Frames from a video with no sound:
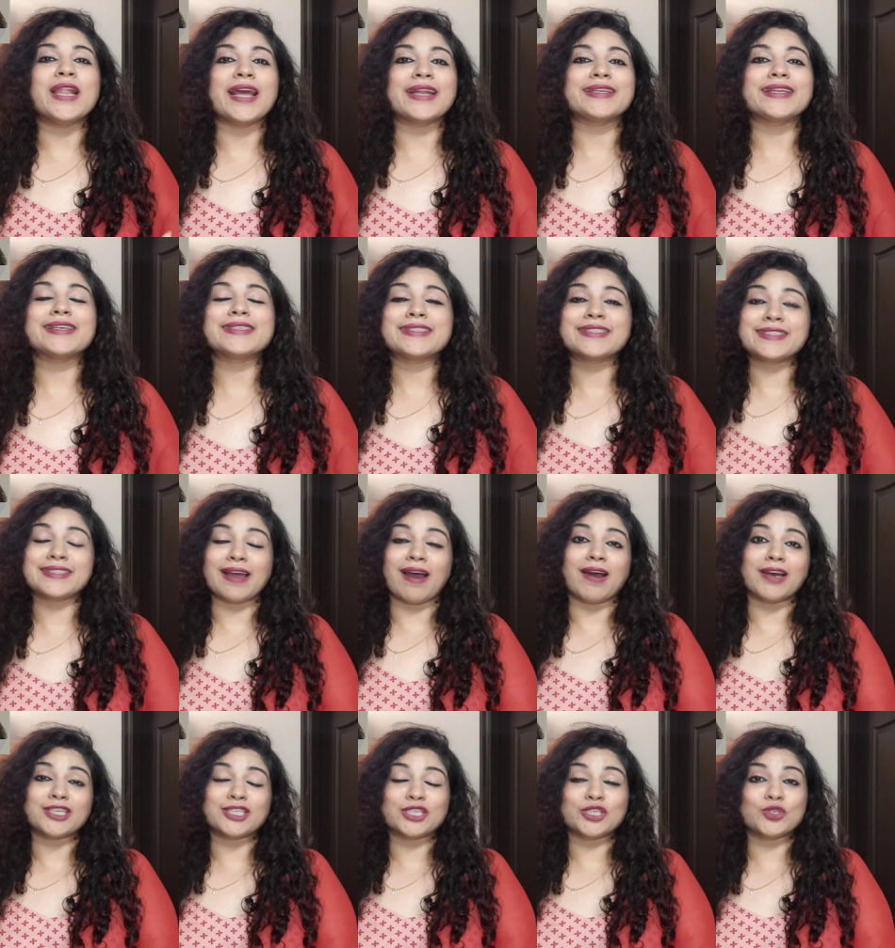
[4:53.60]
let us
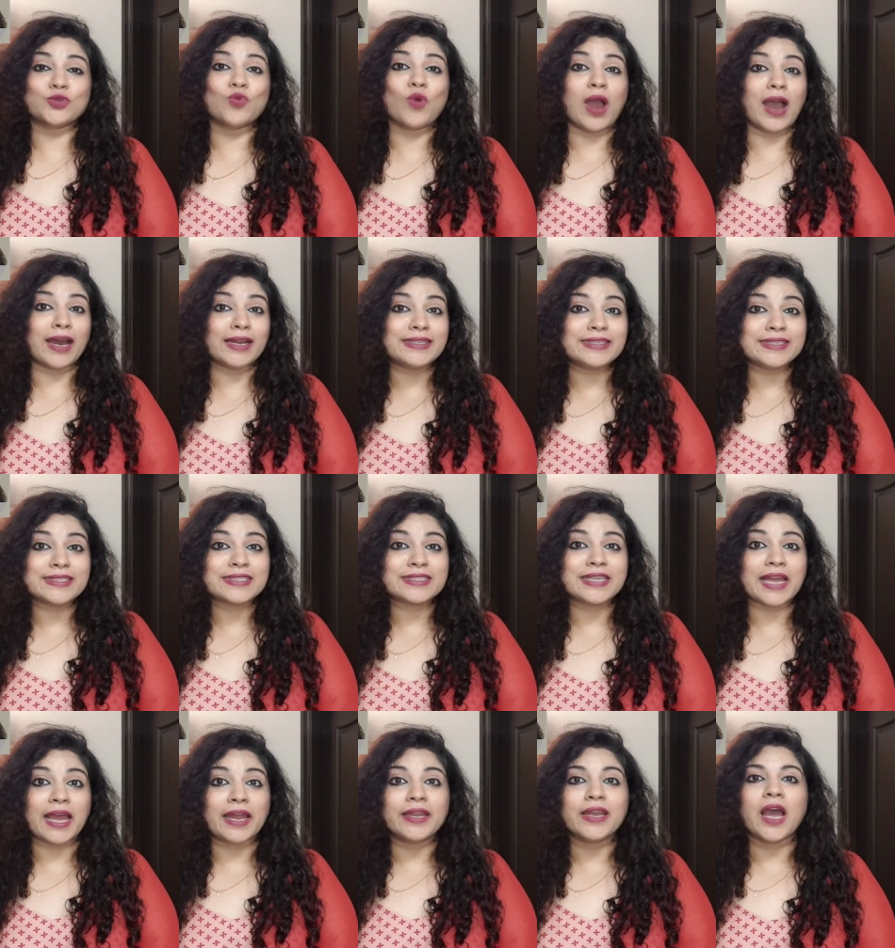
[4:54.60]
start to
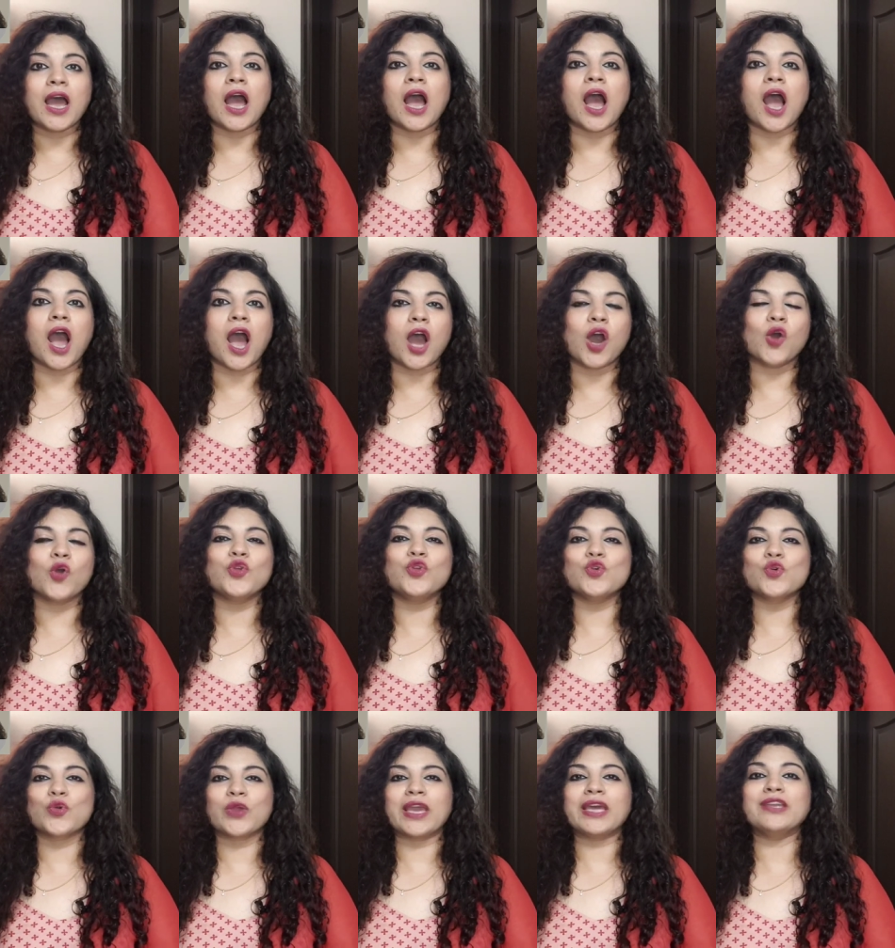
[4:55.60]
understand how
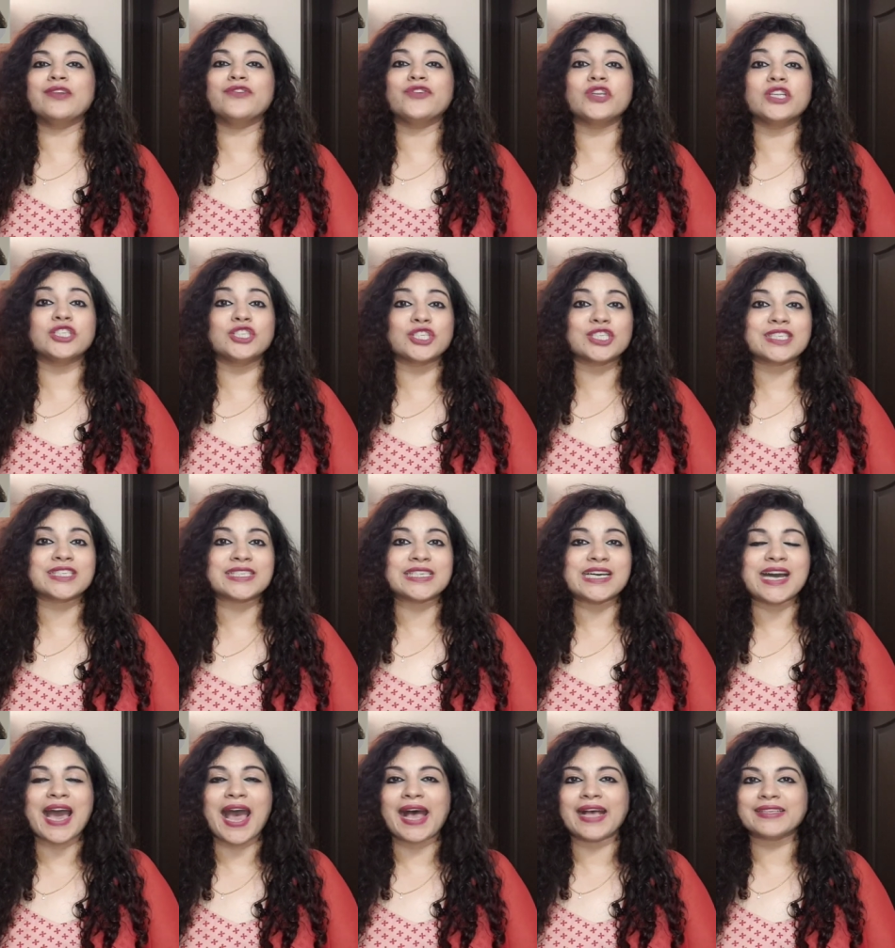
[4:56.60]
you can
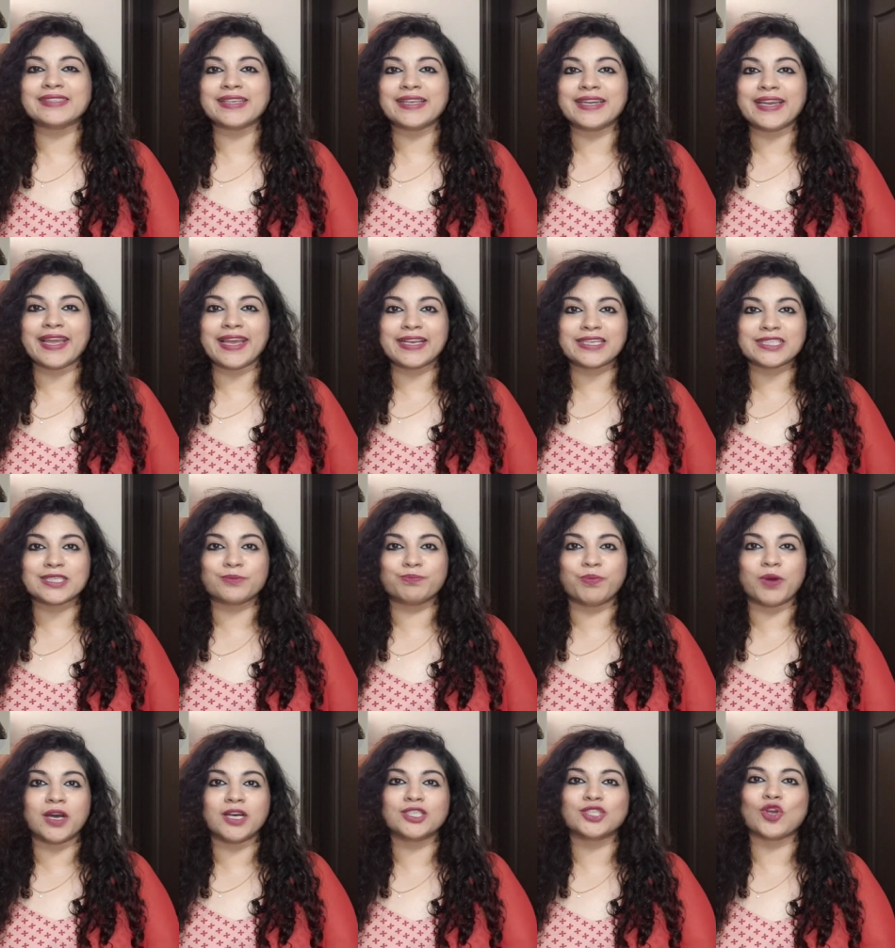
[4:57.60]
register as an
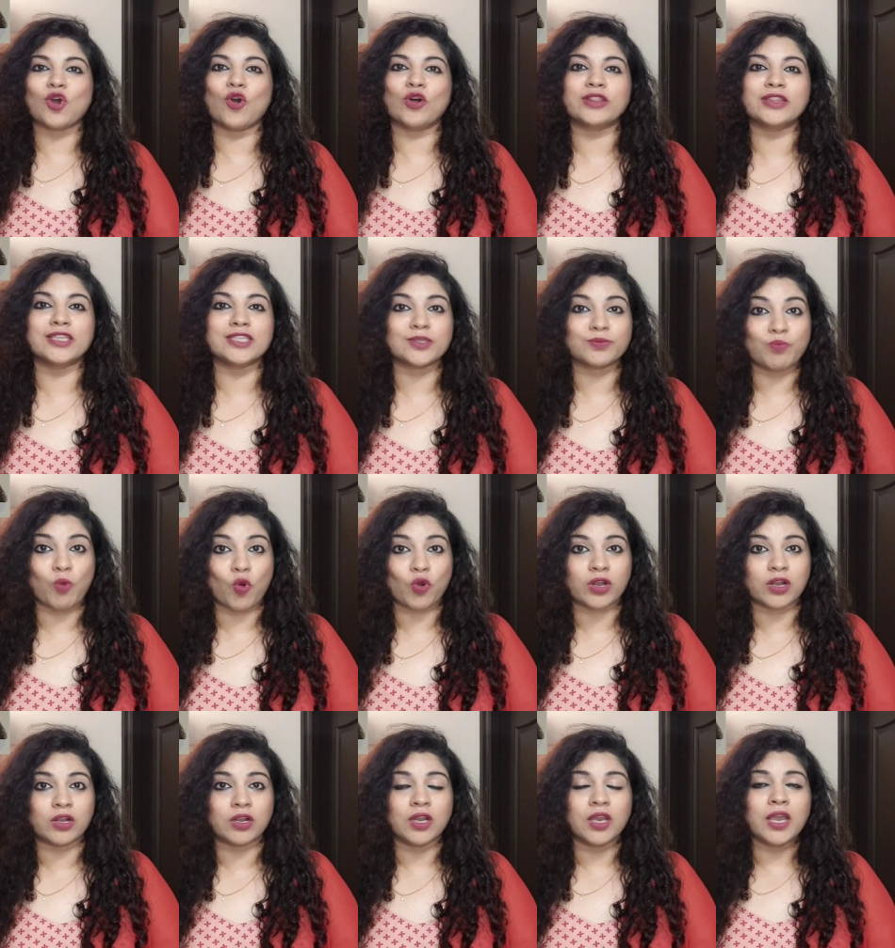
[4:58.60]
expert on this
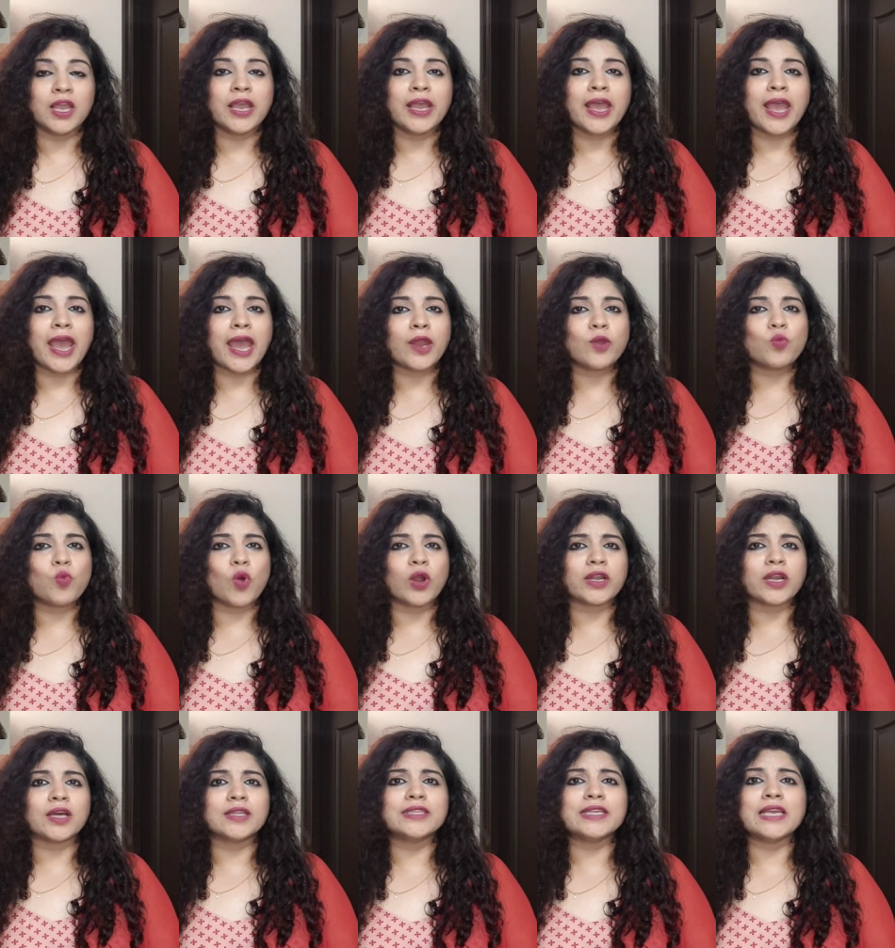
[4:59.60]
portal and
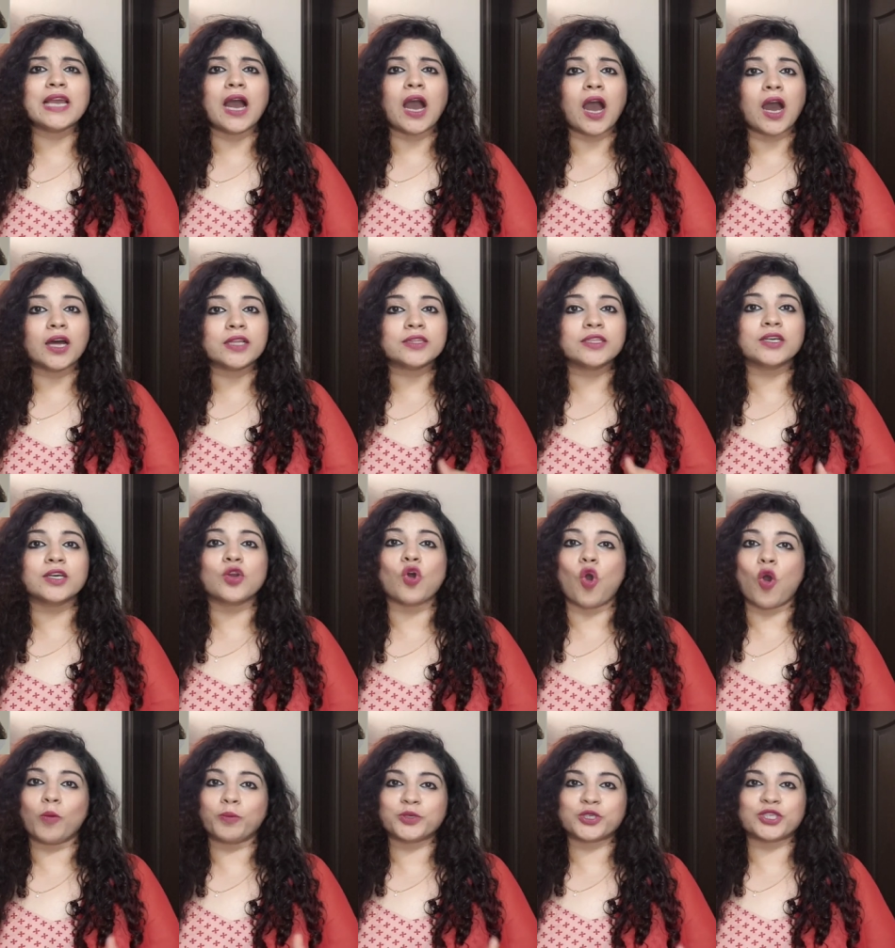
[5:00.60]
what are the other
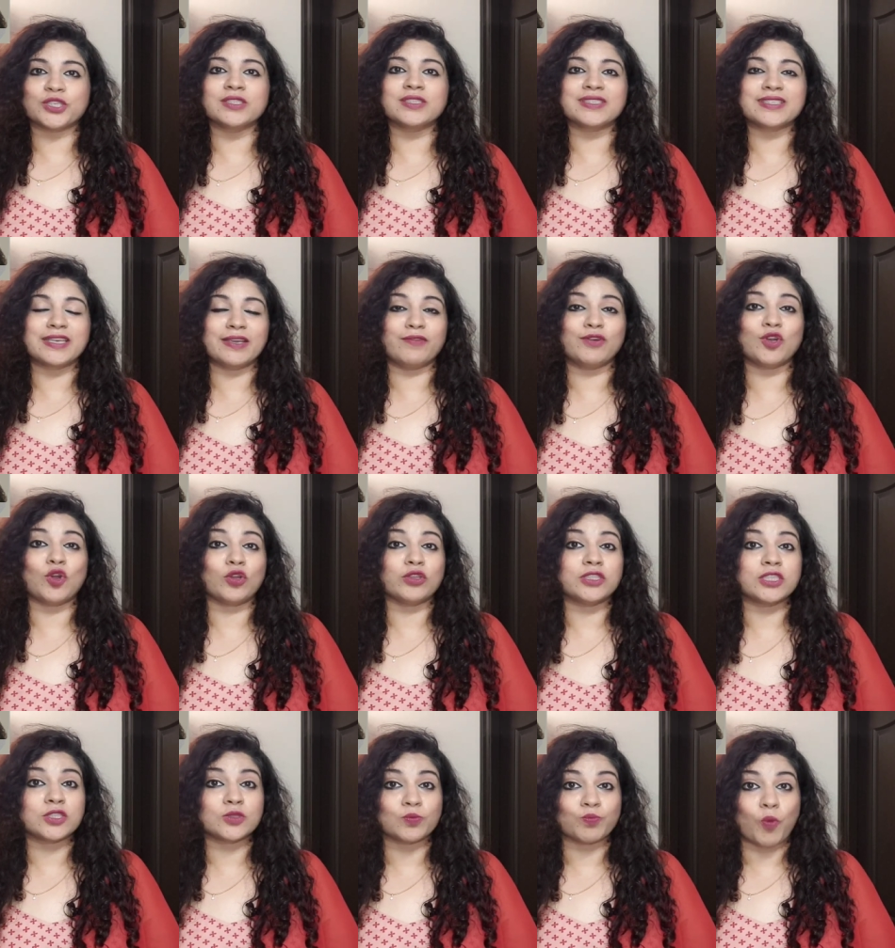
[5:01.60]
options given on
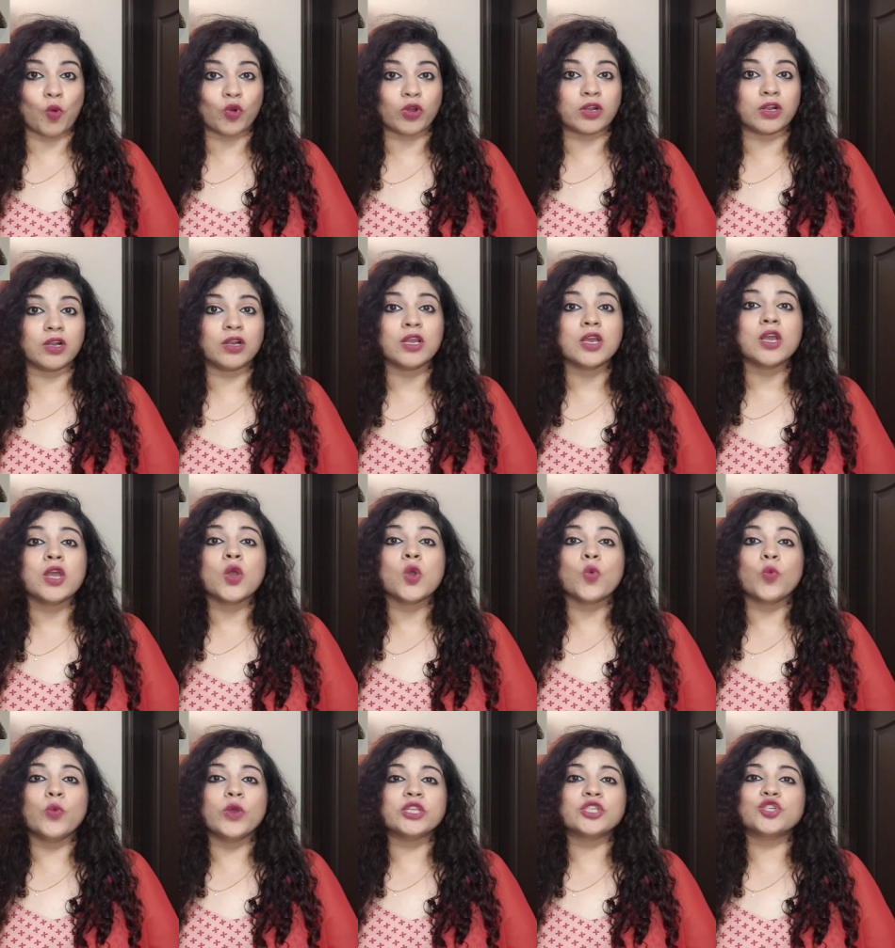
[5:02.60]
this portal
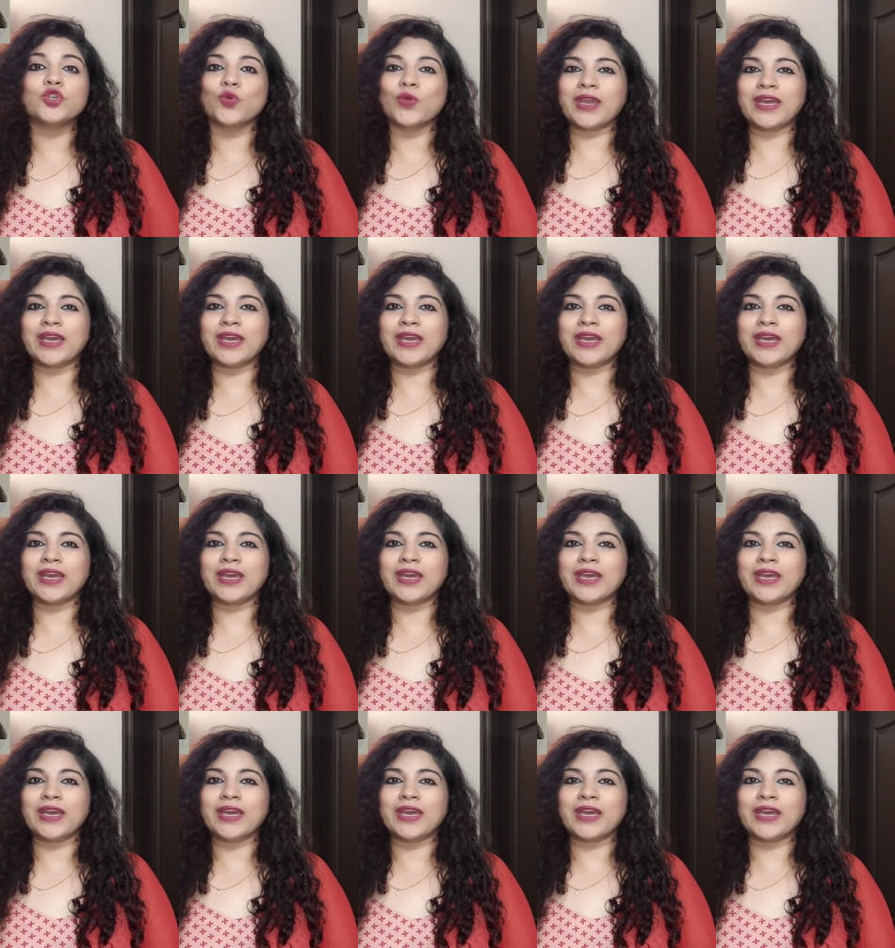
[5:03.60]
which you